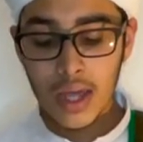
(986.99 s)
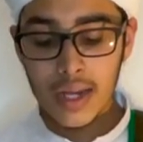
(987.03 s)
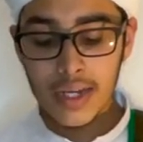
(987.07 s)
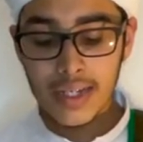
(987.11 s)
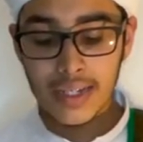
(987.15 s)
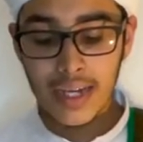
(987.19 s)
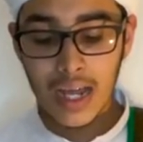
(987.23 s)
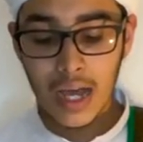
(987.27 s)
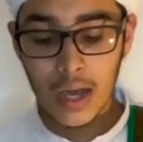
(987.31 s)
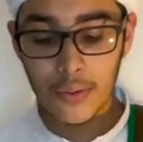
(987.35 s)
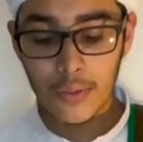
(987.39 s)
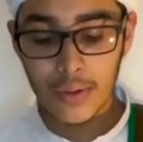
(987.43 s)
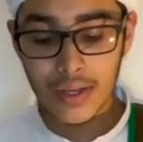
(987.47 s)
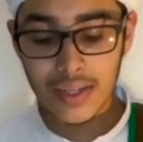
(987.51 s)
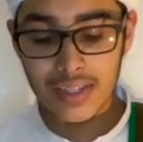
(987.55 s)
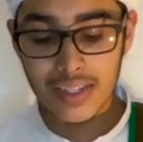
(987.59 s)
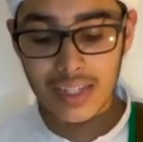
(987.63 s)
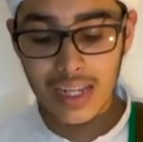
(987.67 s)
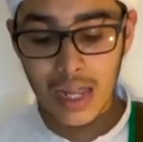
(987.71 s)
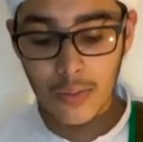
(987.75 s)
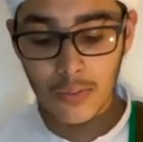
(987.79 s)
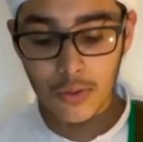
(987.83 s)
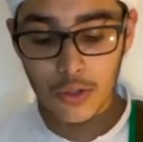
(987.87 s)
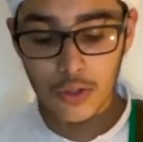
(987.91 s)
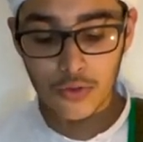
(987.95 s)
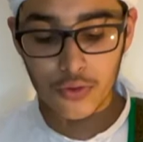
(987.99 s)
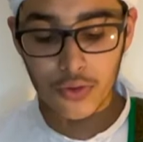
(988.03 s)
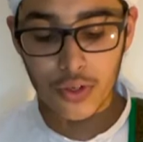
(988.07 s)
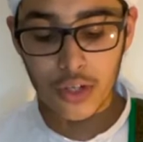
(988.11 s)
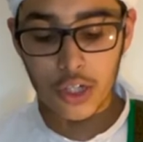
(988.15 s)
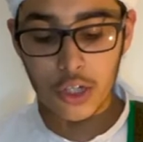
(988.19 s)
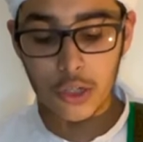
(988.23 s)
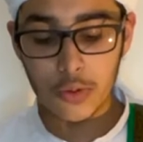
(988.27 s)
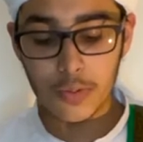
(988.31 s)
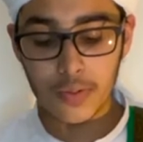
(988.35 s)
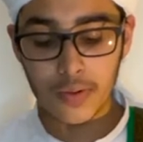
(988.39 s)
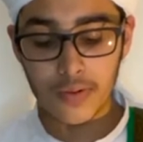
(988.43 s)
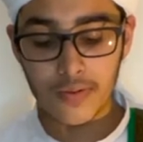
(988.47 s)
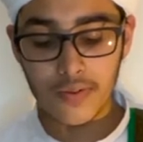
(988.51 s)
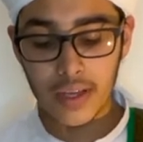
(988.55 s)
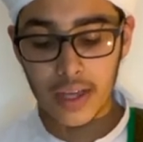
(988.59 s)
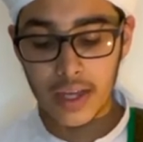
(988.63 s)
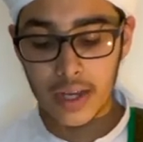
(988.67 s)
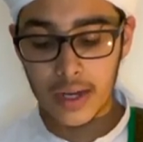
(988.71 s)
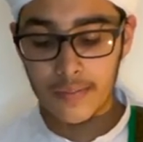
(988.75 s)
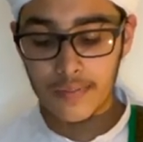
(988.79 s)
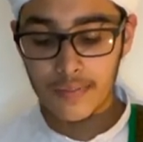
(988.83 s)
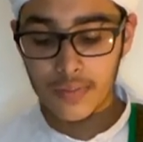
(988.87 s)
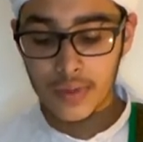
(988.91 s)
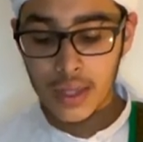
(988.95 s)
Now, Islam was free to
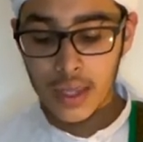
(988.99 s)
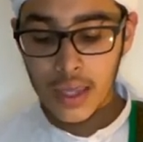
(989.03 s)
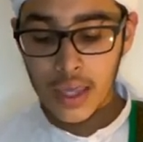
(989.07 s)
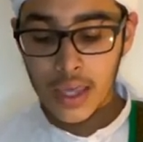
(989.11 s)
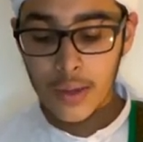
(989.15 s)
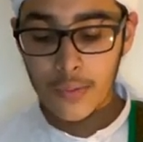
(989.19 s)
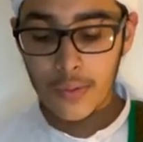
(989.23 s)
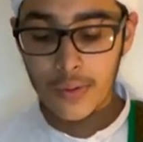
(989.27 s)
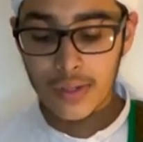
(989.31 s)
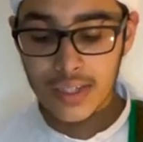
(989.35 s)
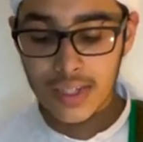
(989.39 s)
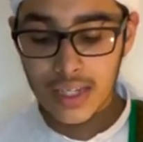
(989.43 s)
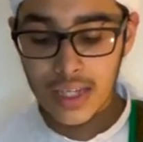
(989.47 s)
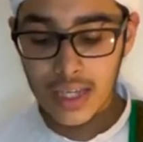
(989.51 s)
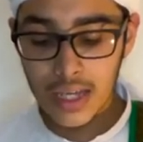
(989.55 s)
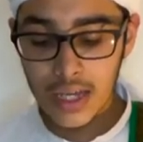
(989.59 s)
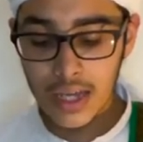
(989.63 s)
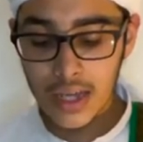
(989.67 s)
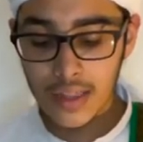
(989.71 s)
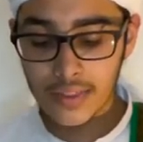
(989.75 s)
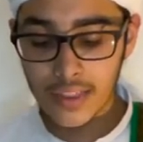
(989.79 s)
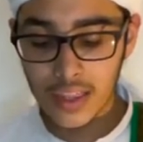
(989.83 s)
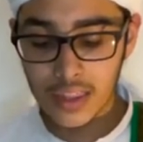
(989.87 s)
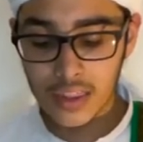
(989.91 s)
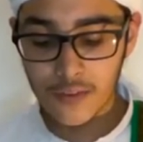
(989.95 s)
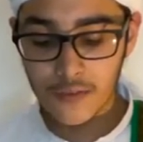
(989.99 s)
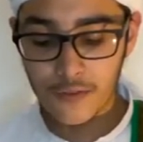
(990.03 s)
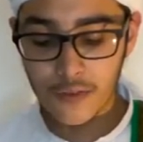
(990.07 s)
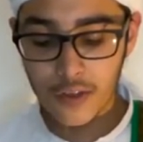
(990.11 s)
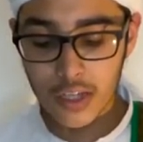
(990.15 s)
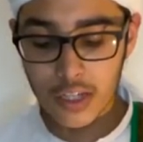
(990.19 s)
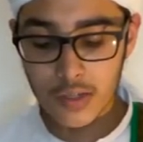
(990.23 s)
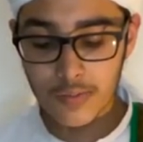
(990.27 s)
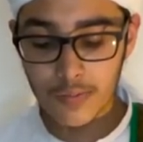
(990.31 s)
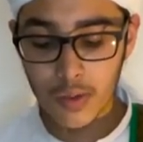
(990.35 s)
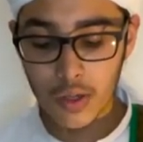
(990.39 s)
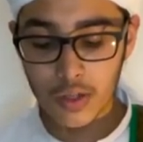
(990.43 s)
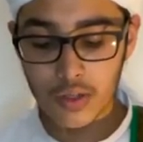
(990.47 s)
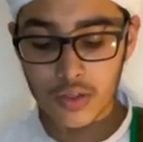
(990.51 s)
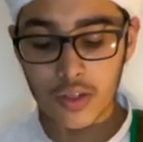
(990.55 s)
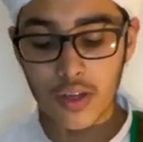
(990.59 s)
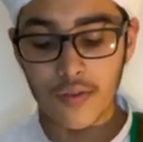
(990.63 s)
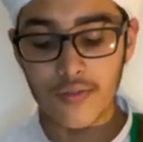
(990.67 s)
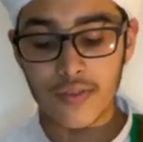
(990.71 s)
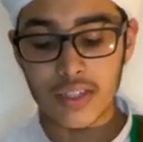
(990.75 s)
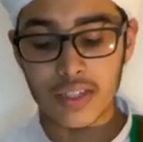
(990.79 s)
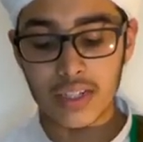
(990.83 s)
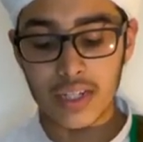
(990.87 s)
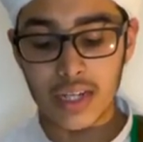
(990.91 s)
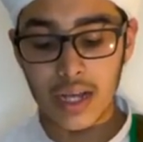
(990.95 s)
prevail. It was here that the first mosque
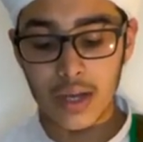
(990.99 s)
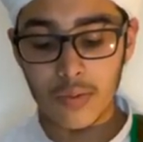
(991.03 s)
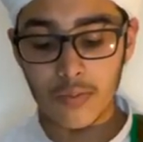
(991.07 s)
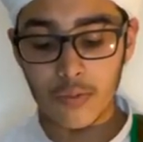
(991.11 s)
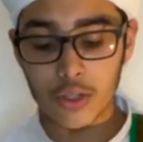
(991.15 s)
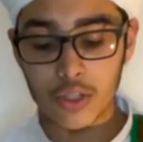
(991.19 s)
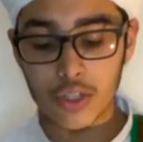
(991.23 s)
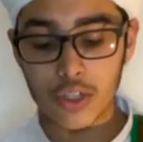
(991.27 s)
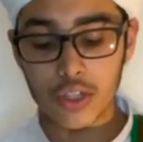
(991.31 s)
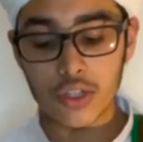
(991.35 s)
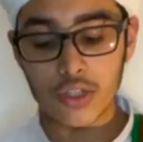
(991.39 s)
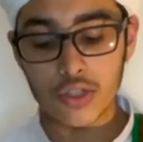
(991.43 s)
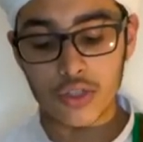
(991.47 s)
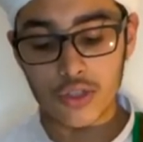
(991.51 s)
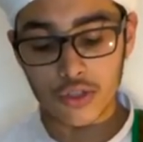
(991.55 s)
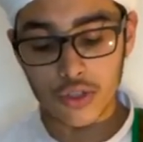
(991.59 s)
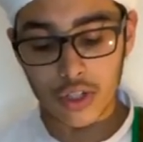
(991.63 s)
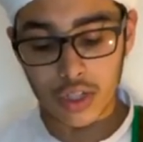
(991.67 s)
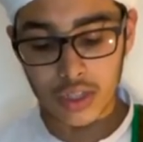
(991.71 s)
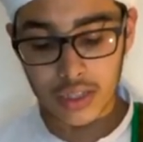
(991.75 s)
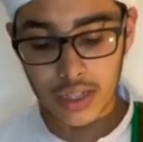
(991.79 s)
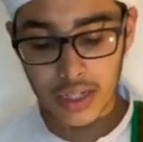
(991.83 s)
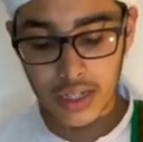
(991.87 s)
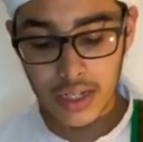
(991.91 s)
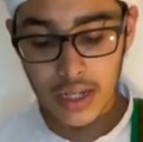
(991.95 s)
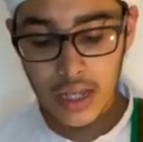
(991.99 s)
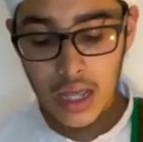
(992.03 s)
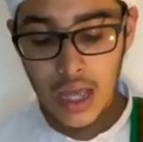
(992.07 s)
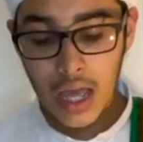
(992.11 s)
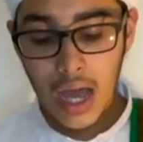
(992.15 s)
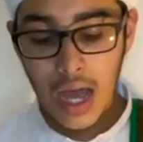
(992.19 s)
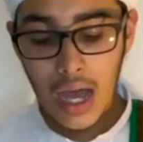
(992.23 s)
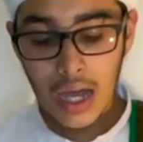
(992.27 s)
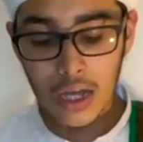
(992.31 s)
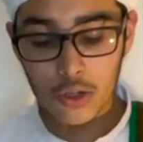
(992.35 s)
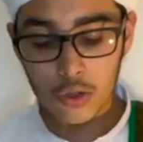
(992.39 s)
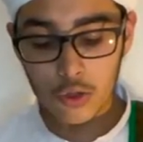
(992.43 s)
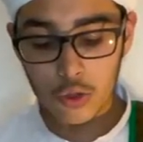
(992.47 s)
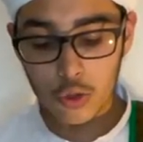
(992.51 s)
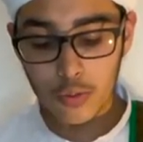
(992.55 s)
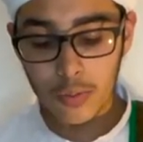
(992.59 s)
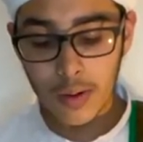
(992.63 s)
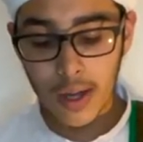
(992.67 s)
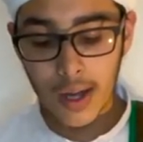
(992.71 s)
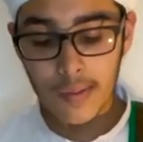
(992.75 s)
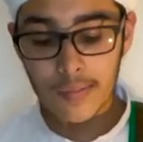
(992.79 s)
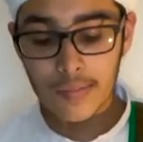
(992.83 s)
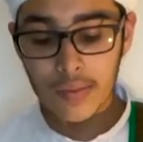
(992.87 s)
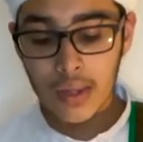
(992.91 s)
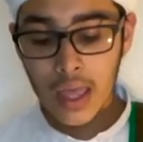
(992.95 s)
of Islam was constructed, at
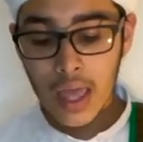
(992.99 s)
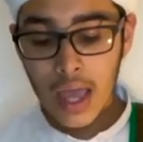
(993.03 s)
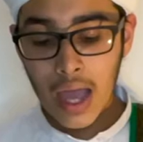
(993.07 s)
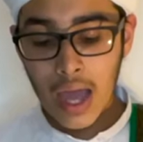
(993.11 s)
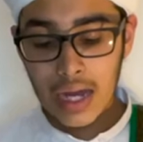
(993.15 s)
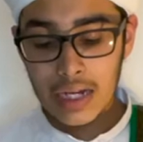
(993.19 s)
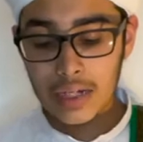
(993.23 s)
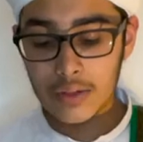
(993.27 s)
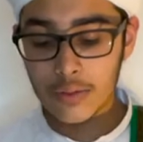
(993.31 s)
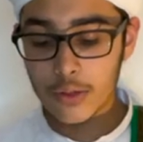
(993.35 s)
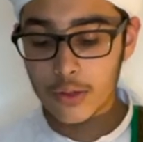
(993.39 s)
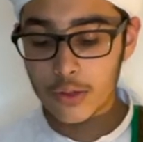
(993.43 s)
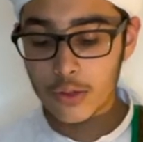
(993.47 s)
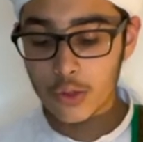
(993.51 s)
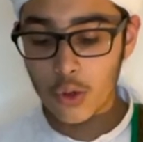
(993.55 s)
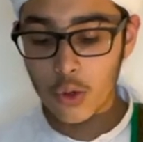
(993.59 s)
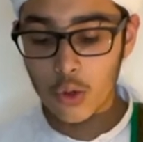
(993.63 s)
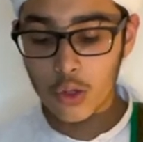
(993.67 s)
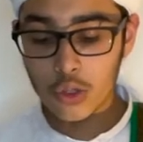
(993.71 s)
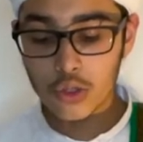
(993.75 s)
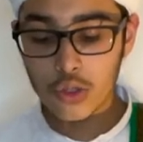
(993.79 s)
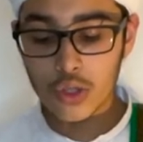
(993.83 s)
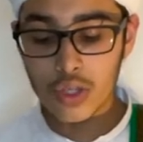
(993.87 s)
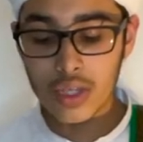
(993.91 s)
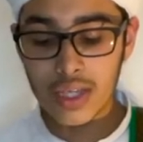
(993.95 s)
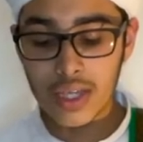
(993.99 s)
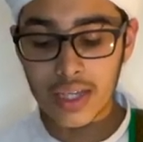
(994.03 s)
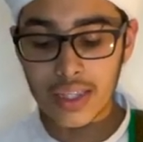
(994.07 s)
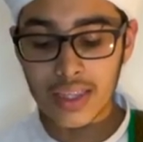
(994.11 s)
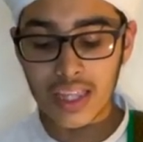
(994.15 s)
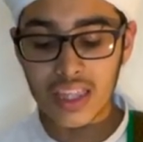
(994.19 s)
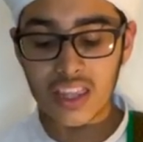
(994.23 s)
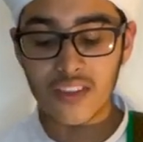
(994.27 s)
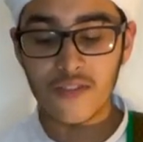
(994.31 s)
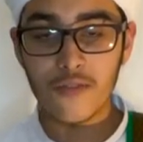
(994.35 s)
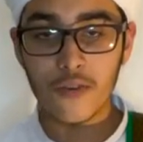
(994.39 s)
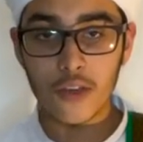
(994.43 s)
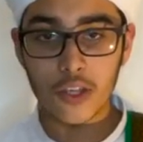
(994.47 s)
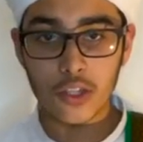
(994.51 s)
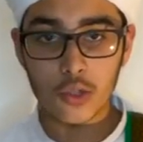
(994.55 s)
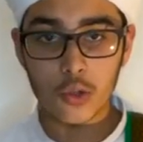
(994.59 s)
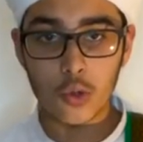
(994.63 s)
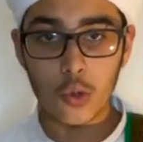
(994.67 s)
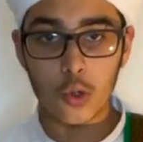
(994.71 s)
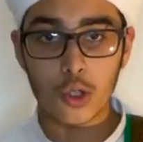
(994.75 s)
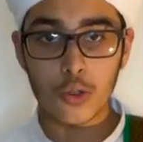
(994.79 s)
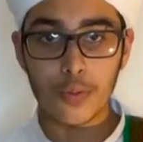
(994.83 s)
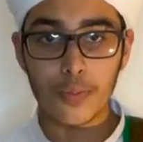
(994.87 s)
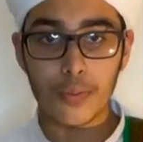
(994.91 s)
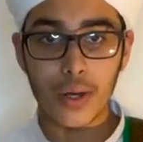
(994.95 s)
Quba, and it was also here that the first
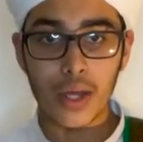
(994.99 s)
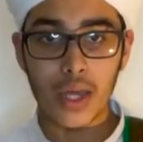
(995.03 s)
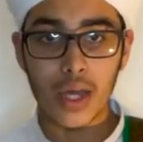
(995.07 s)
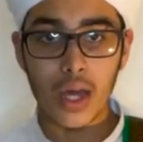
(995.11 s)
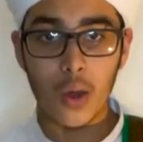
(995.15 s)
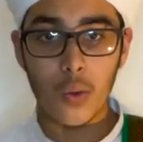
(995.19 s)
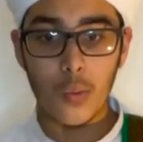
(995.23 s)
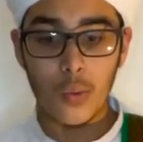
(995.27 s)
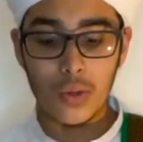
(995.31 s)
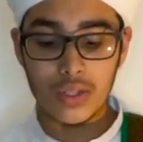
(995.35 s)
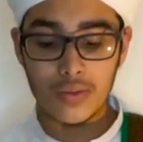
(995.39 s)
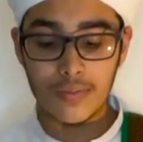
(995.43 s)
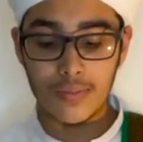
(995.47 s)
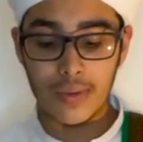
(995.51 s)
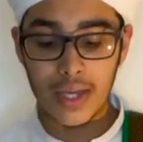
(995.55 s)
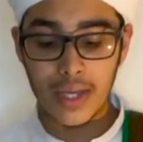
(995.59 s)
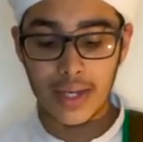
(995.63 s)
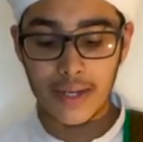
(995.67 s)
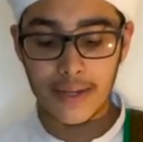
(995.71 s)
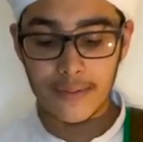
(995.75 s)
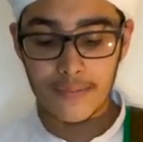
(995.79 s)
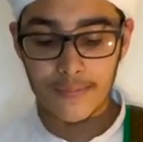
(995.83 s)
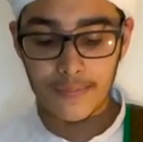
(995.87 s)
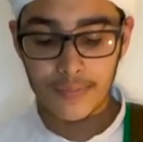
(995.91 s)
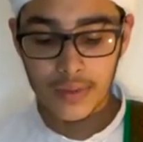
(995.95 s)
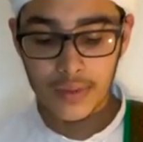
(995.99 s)
court prayer was made.